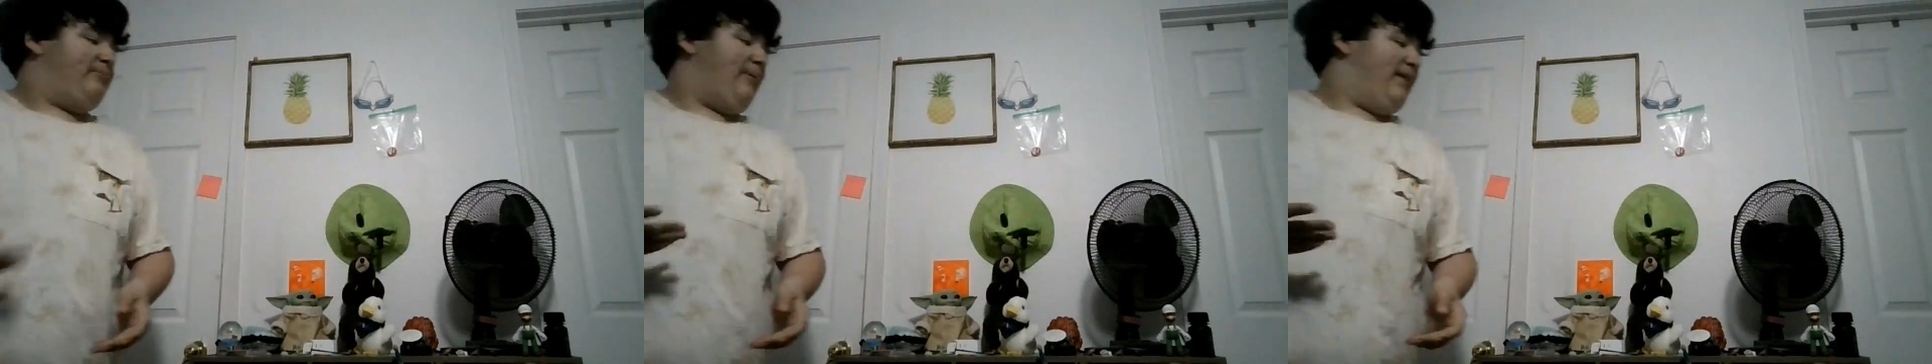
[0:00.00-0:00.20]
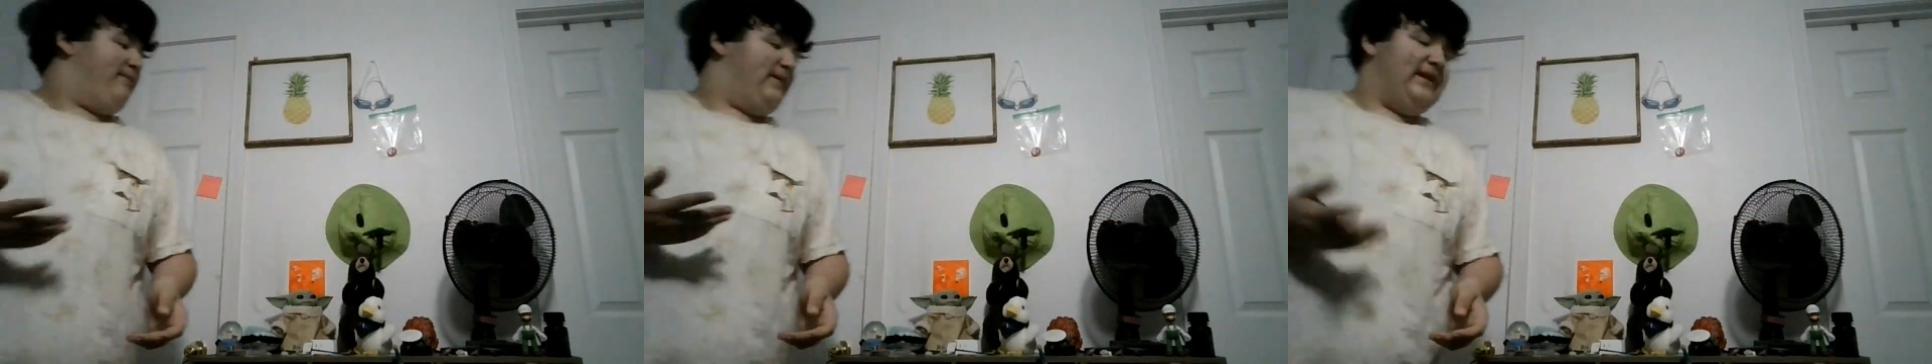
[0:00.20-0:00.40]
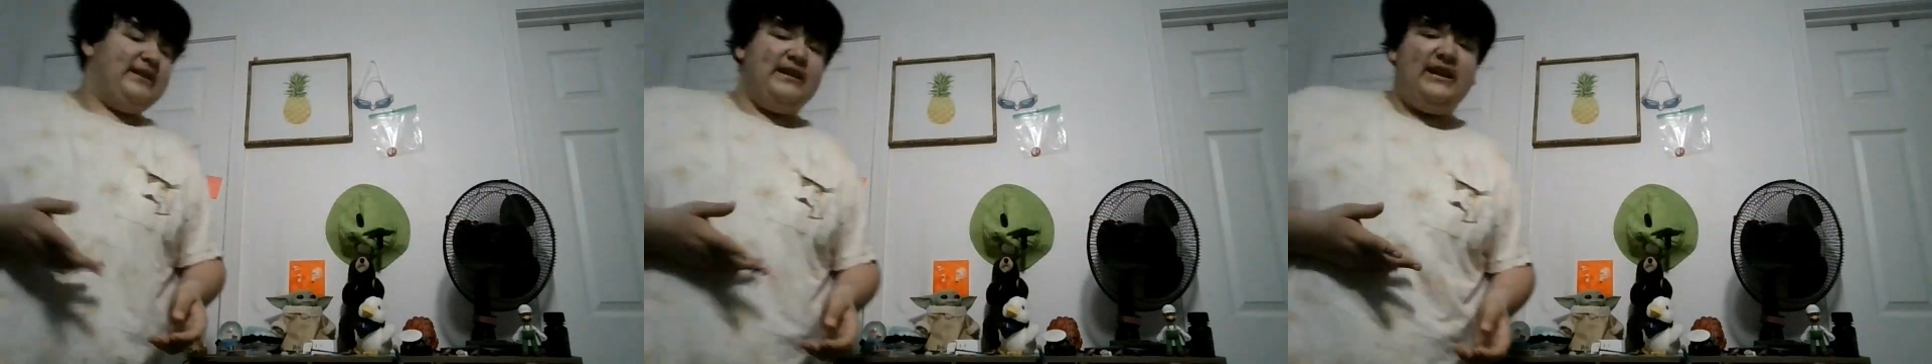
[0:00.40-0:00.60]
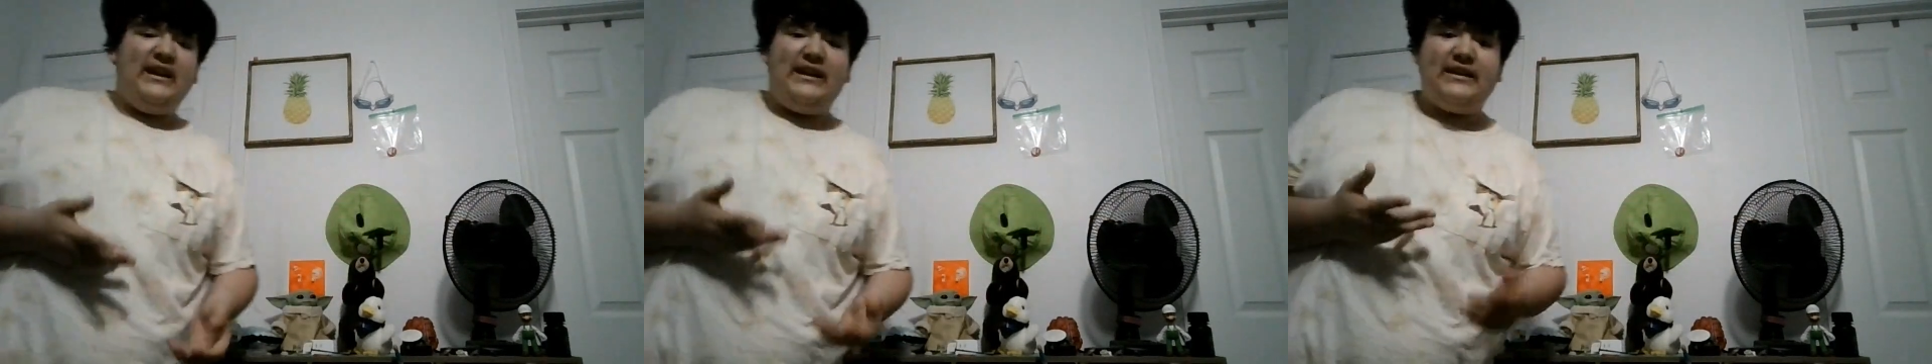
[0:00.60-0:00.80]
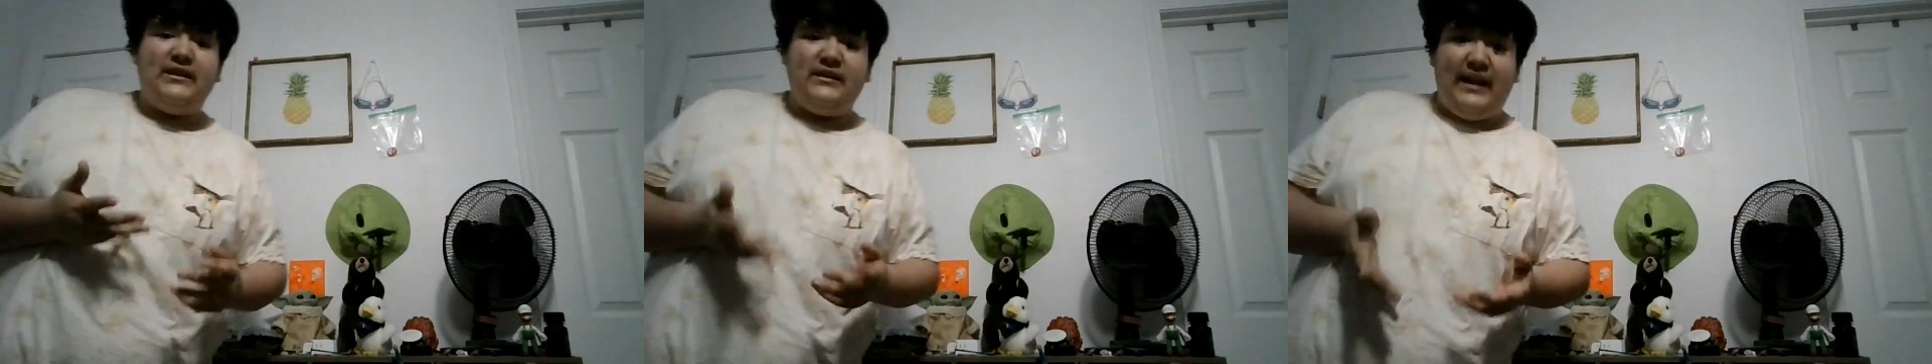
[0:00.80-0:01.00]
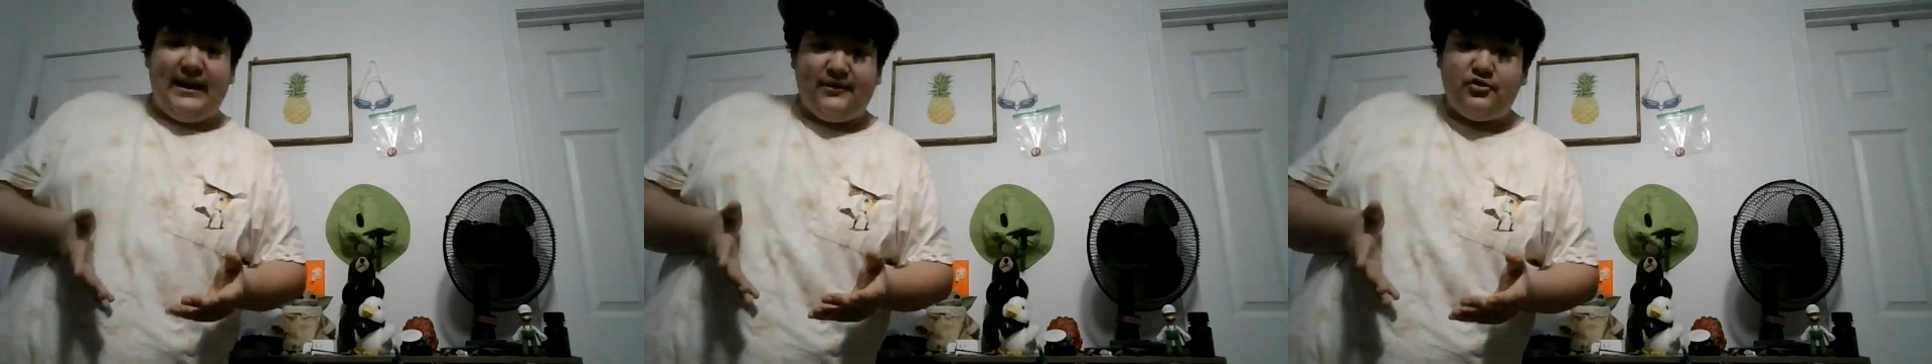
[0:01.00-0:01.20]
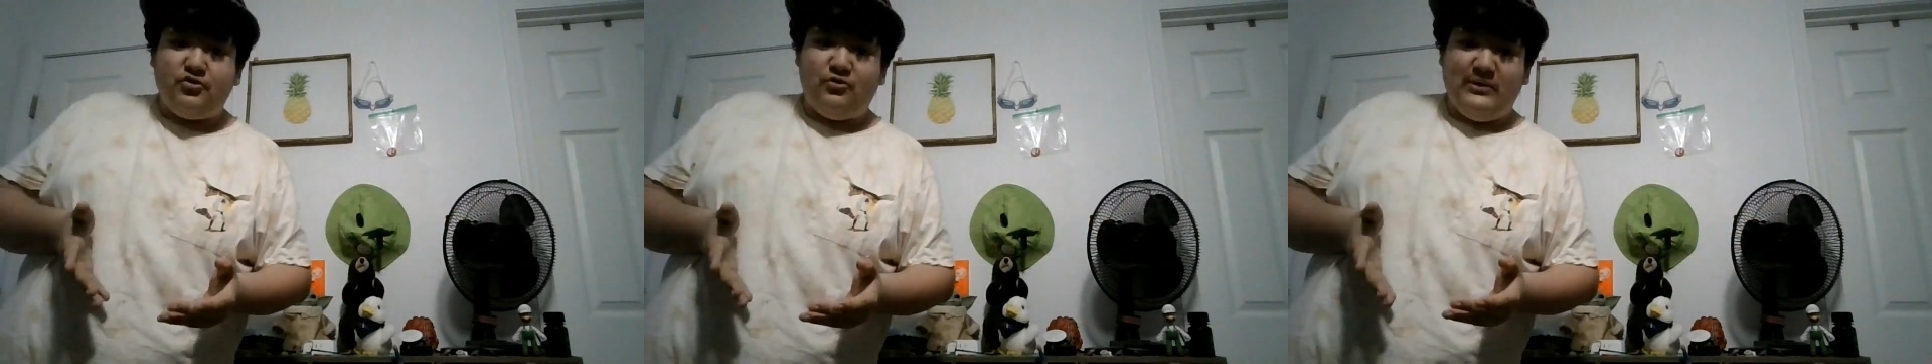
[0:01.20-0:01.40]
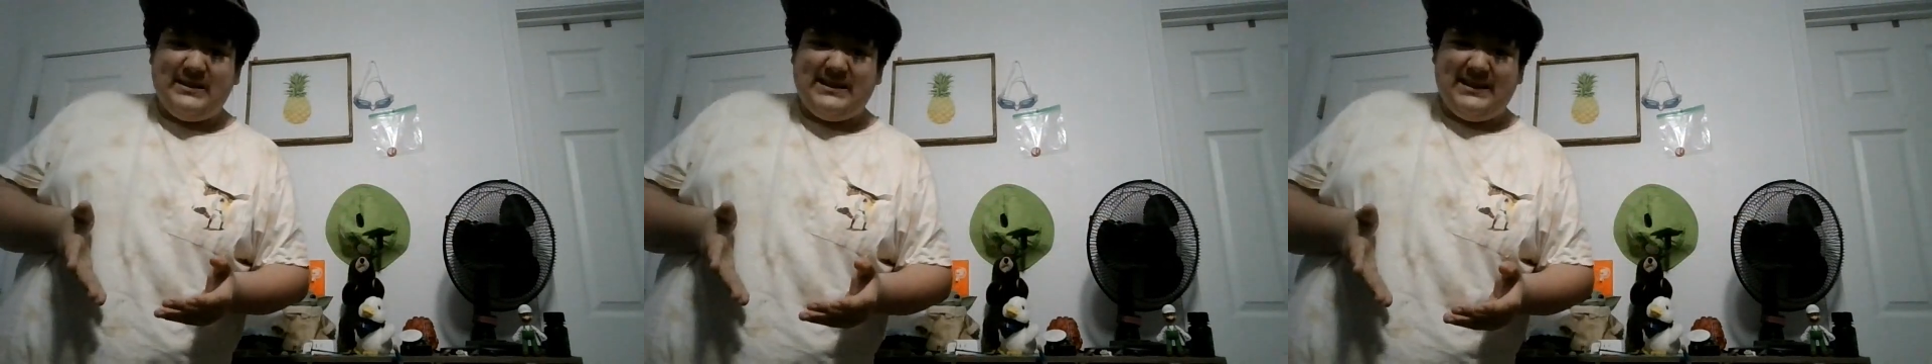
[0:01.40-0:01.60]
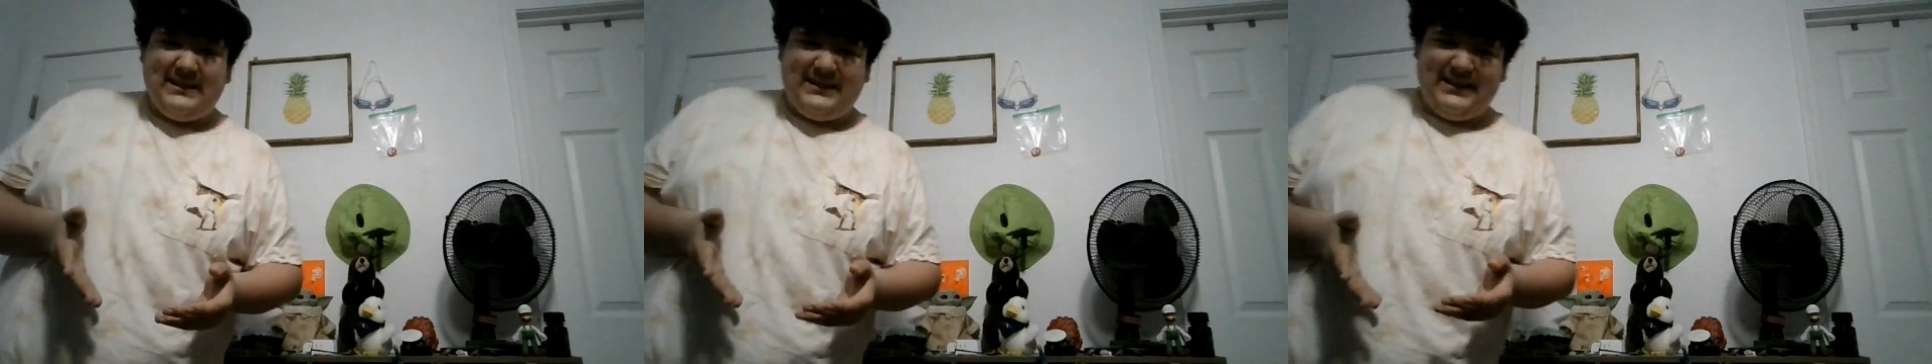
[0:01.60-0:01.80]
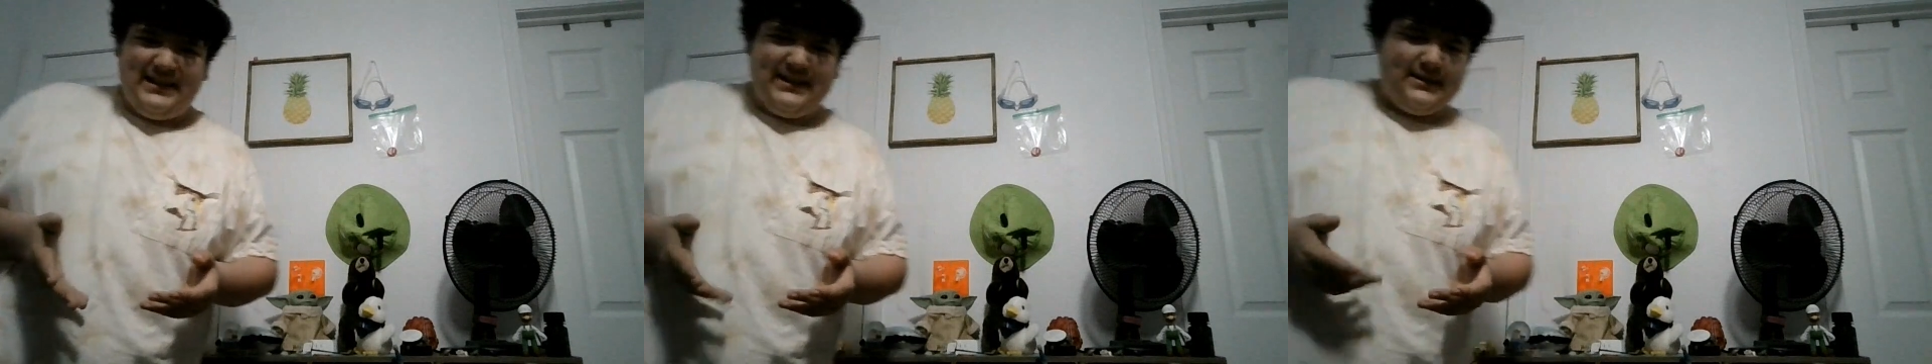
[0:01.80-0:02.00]
by feeding it
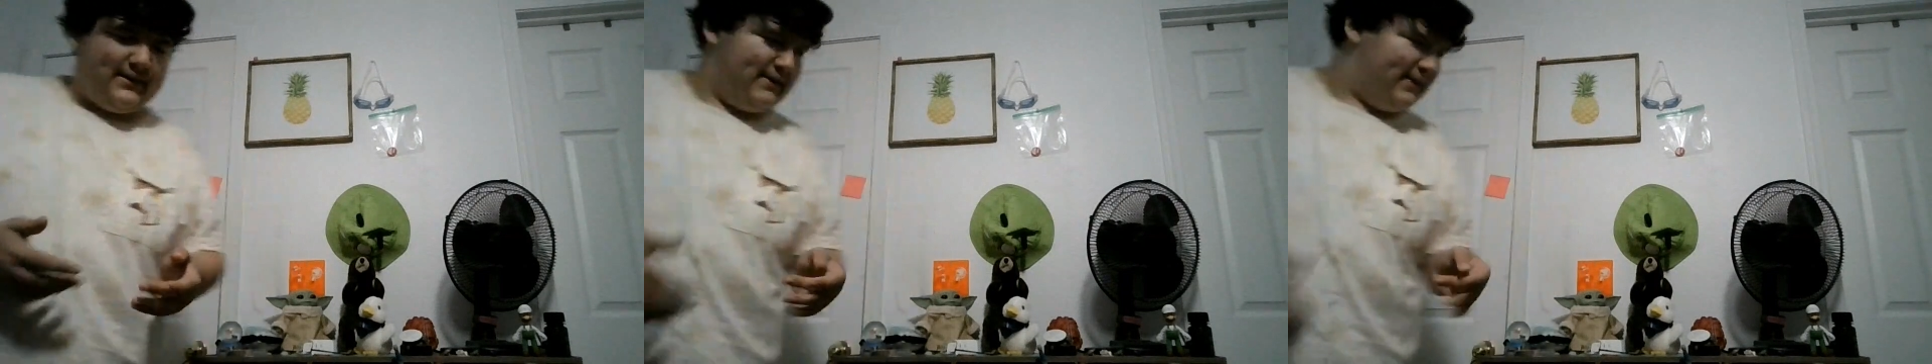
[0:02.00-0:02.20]
electricity.